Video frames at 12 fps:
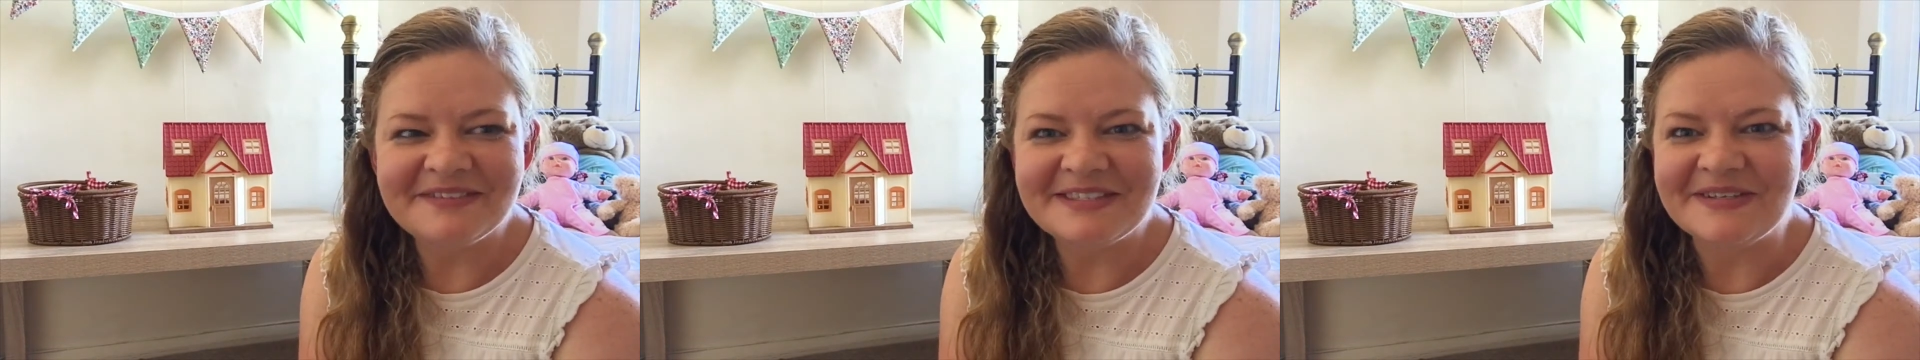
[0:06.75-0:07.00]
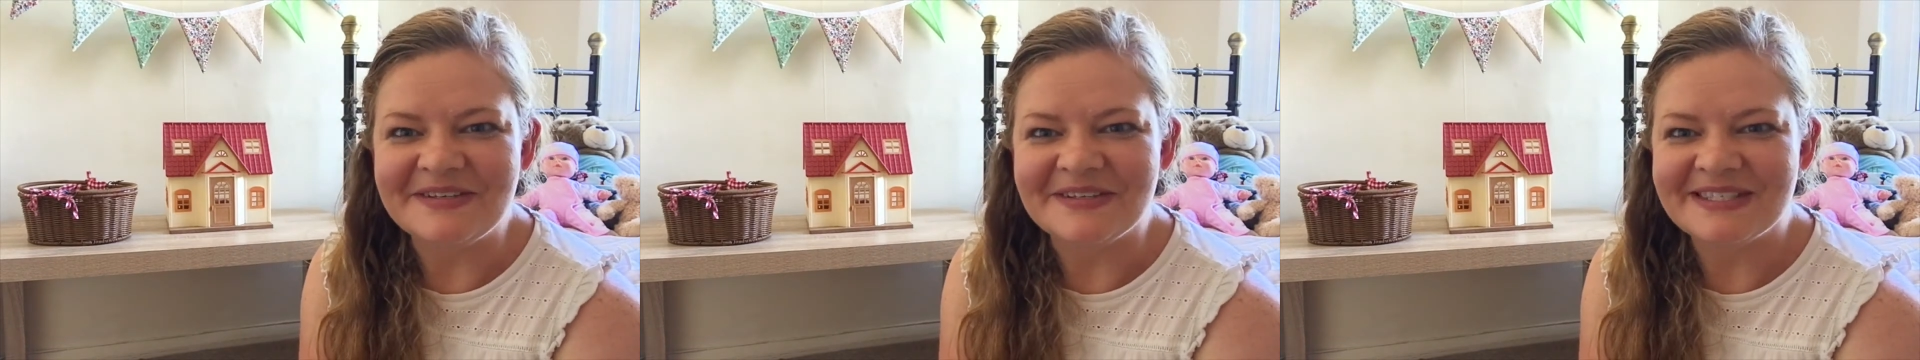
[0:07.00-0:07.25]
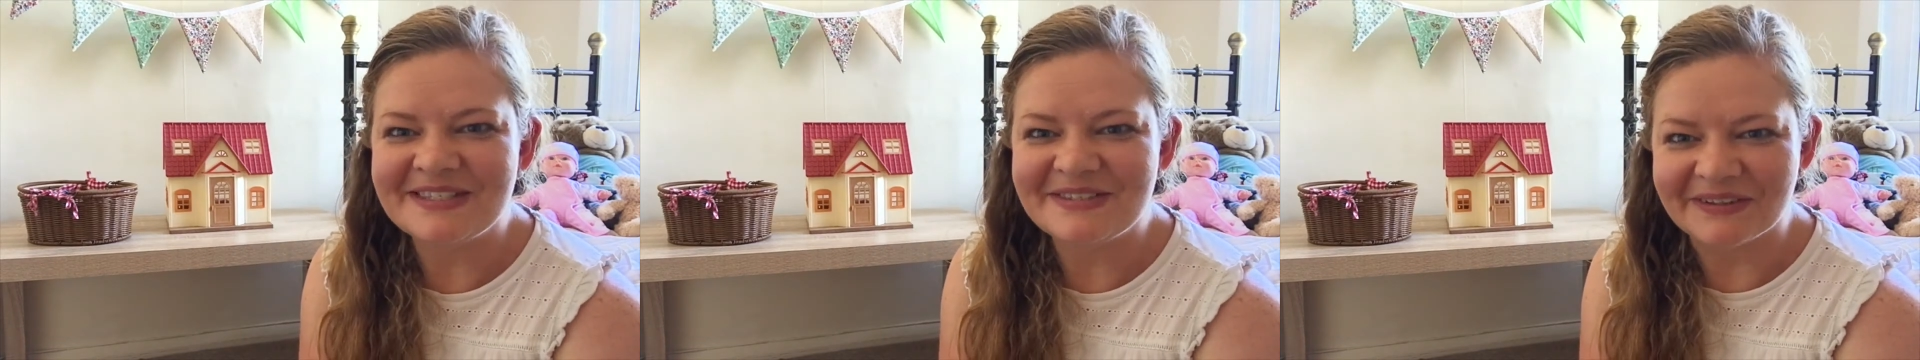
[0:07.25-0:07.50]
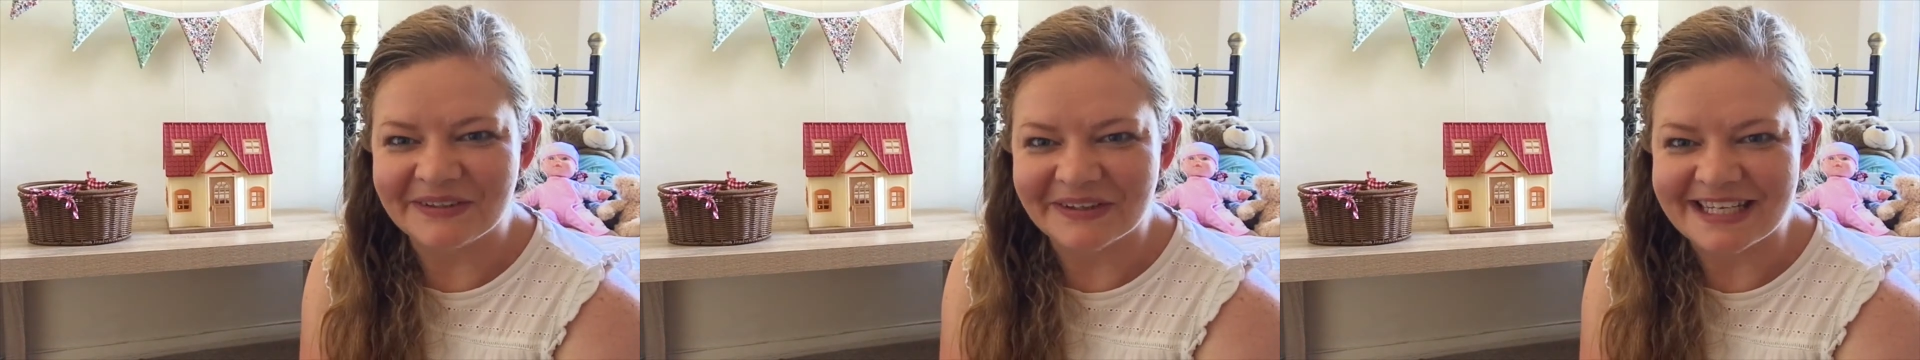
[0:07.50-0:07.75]
to
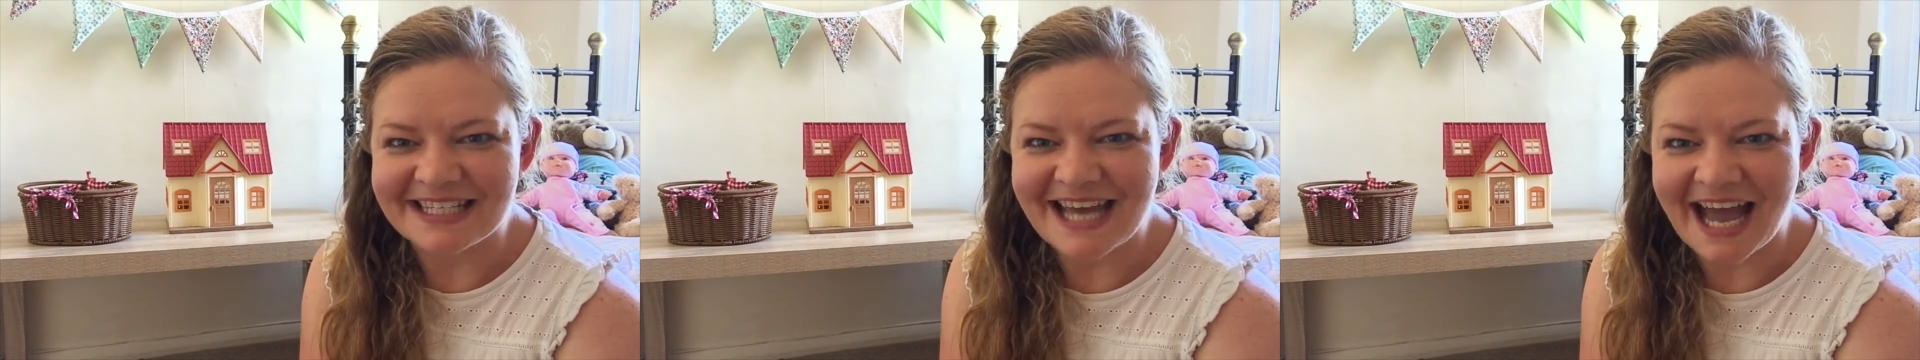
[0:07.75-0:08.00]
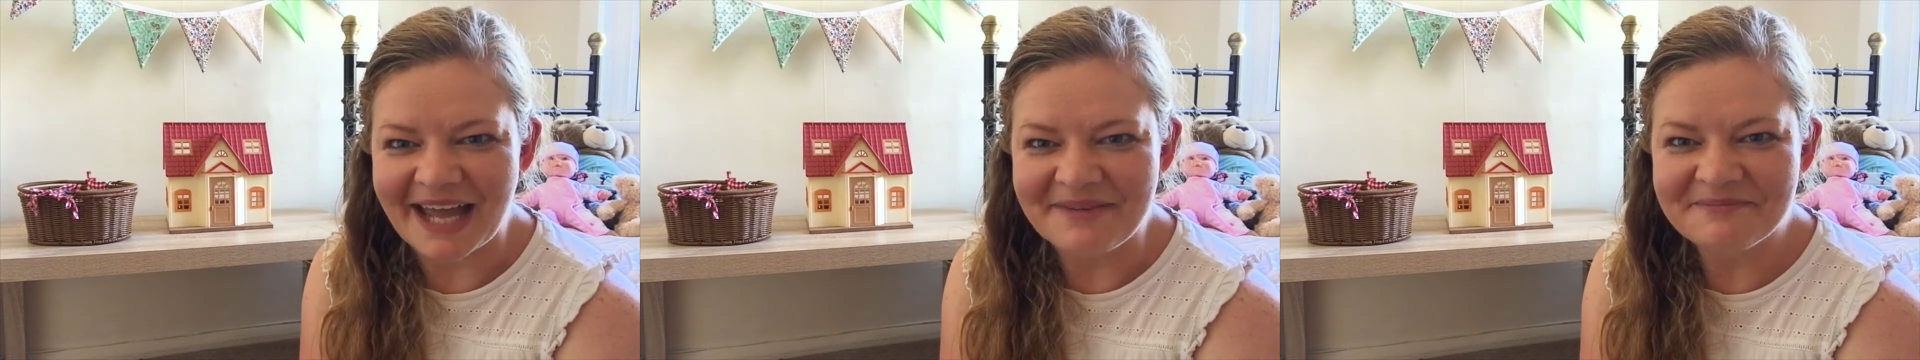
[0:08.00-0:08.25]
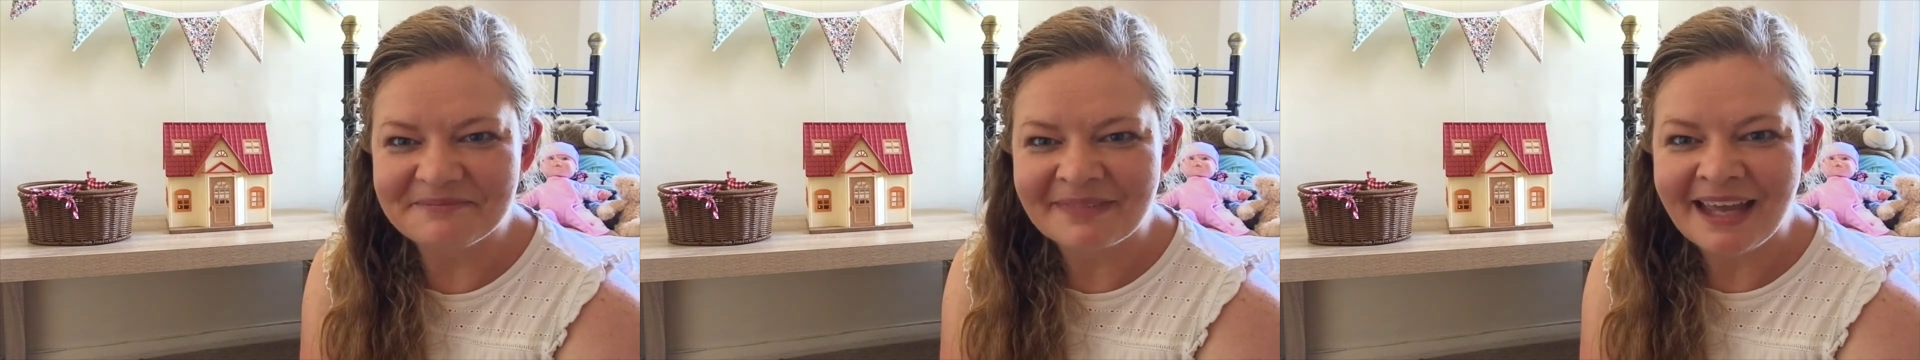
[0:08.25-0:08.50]
story time.